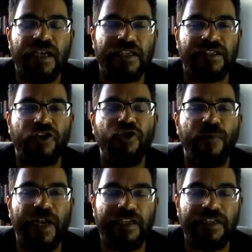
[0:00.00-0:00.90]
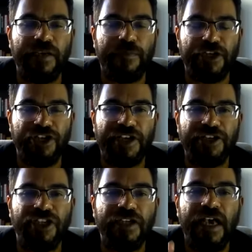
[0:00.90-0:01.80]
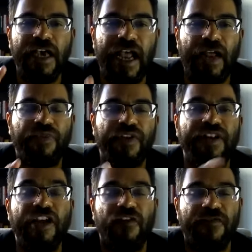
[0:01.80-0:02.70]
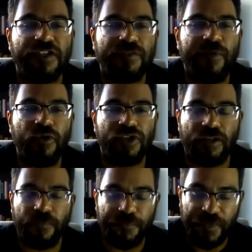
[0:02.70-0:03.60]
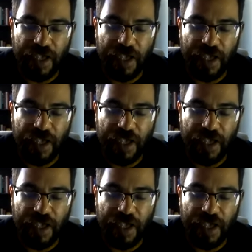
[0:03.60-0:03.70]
less accumulated depreciation at the date of disposal.